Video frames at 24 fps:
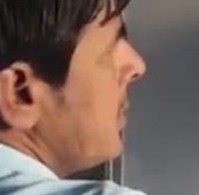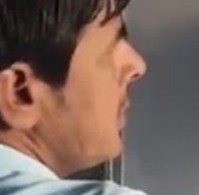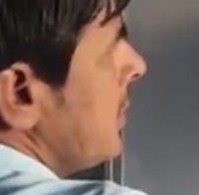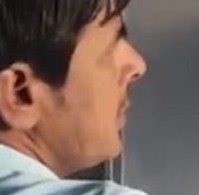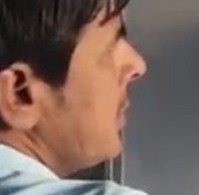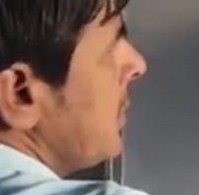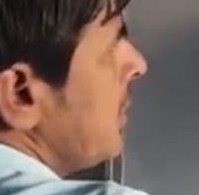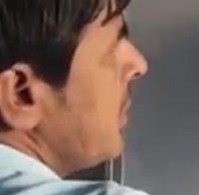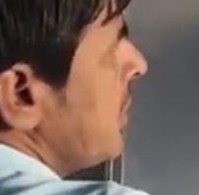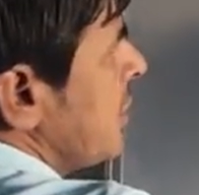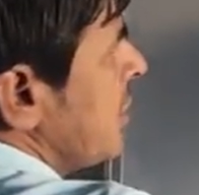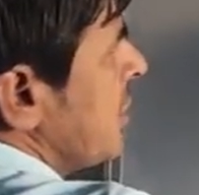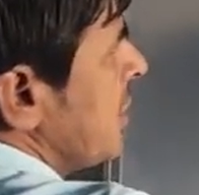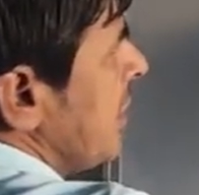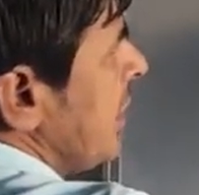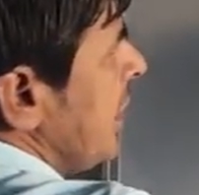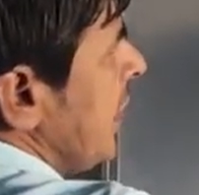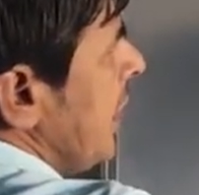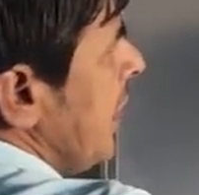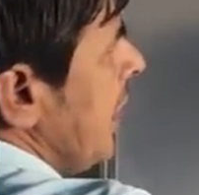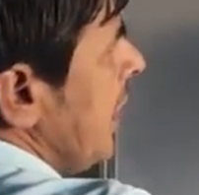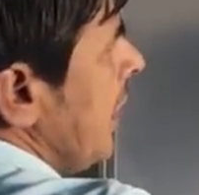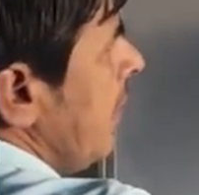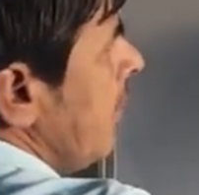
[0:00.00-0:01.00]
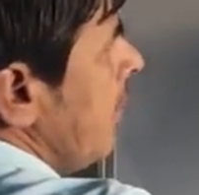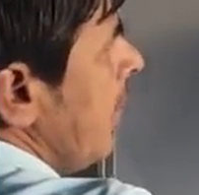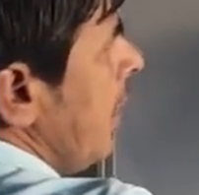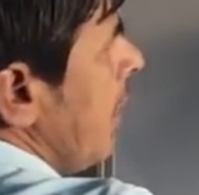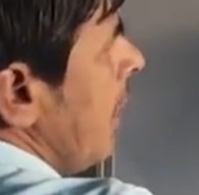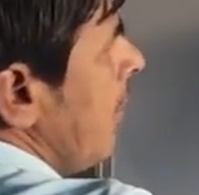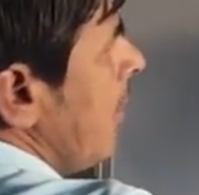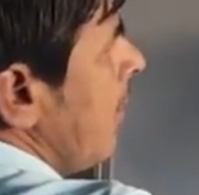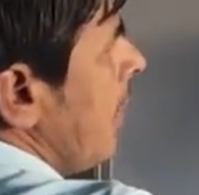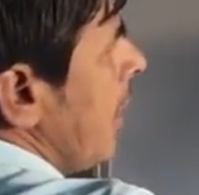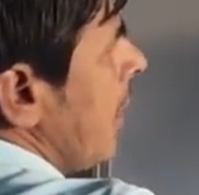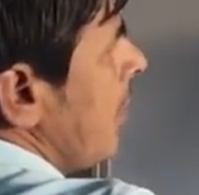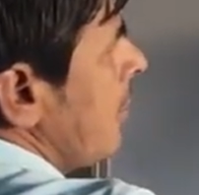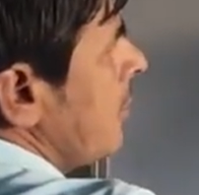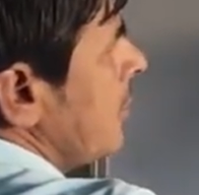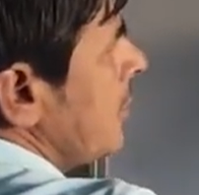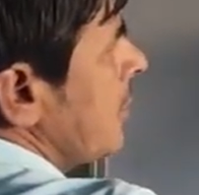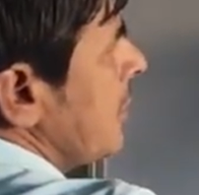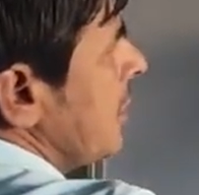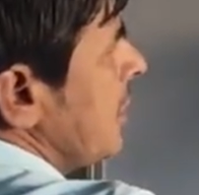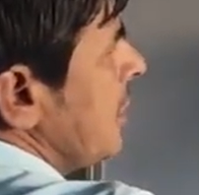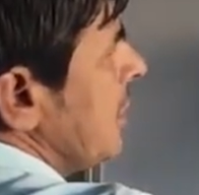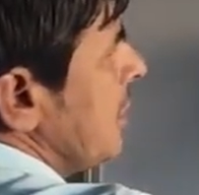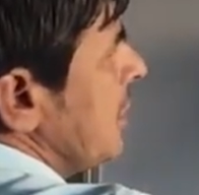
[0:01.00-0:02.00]
same
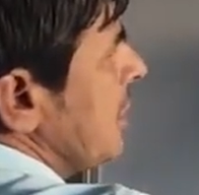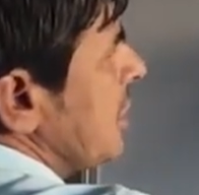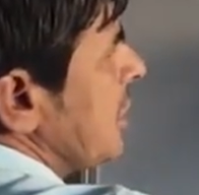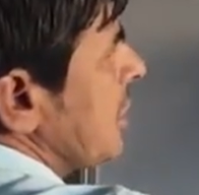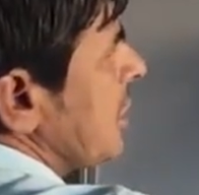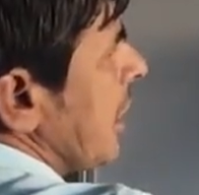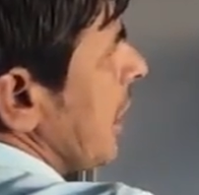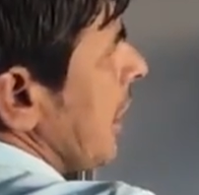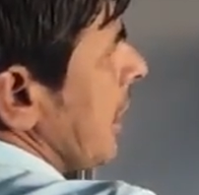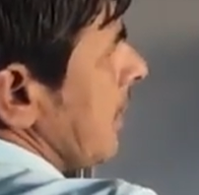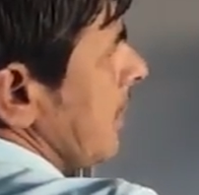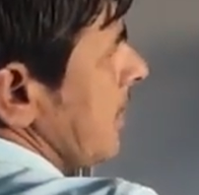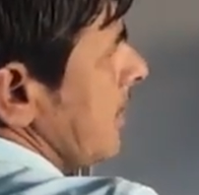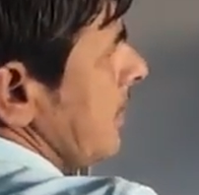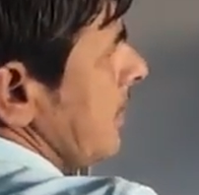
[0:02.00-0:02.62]
amount each time.